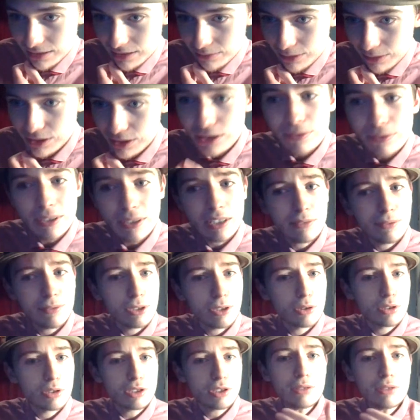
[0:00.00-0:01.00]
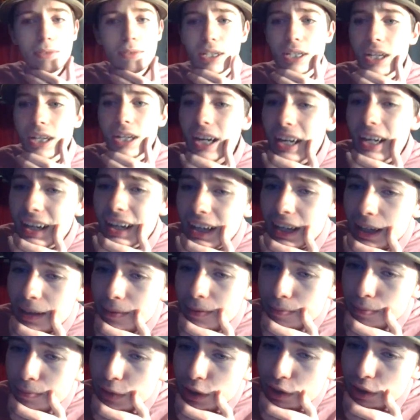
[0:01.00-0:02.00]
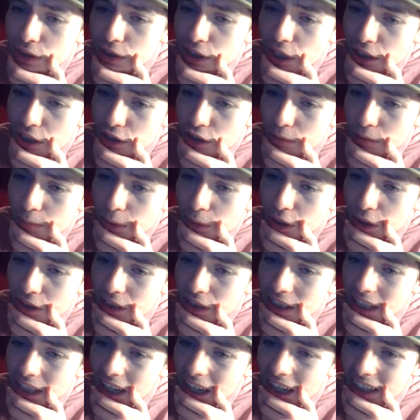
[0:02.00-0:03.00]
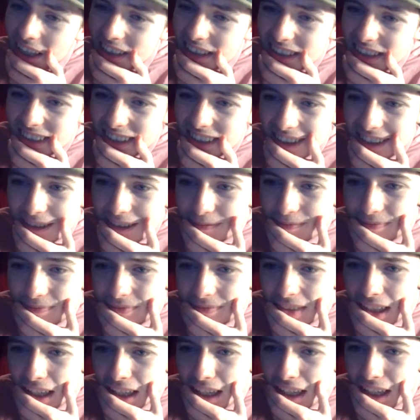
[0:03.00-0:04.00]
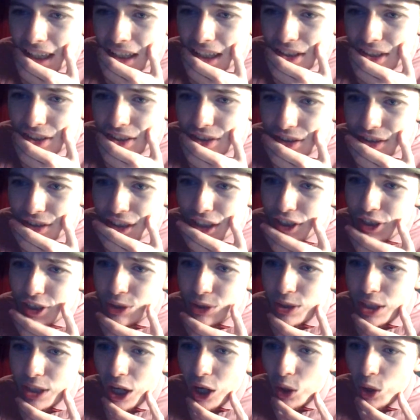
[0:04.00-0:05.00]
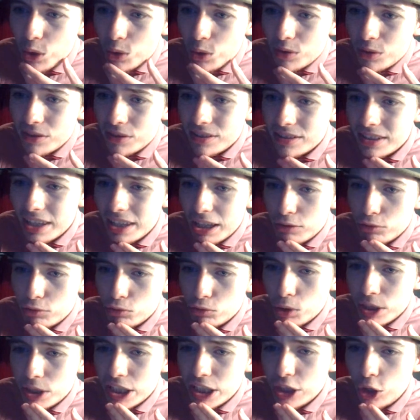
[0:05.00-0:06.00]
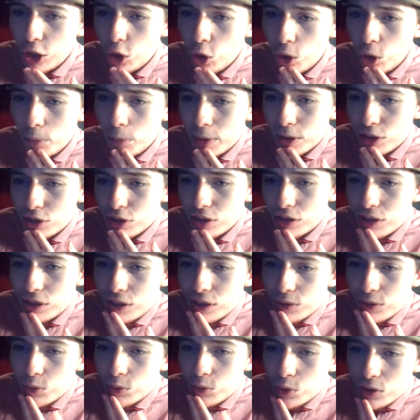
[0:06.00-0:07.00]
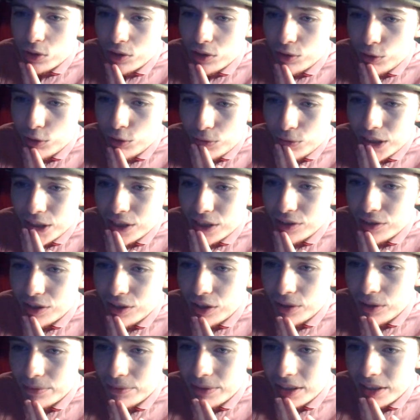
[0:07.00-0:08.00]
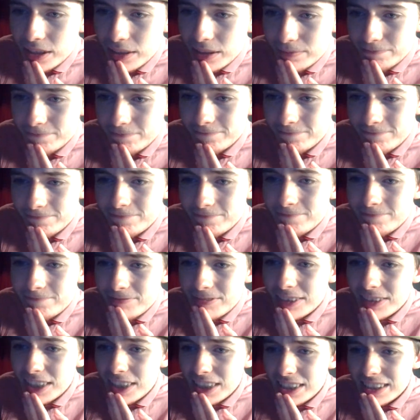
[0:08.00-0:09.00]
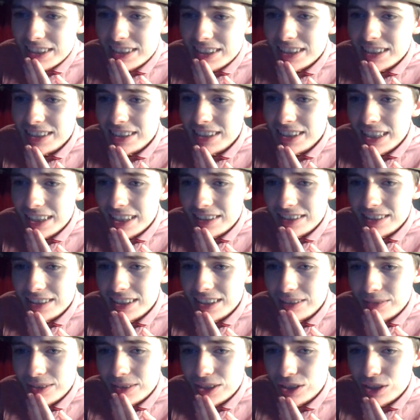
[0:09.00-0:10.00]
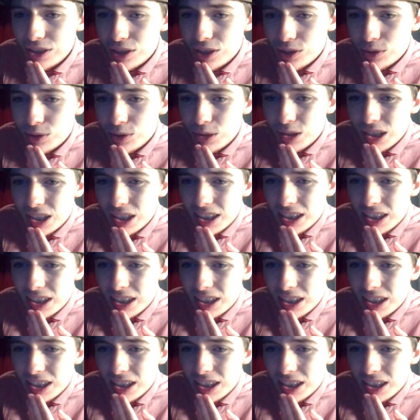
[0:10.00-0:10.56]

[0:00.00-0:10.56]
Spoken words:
So thank you for your question. Dino Birdie asks, did you know that Ronnie Corbett was the narrator of the 90s kids TV show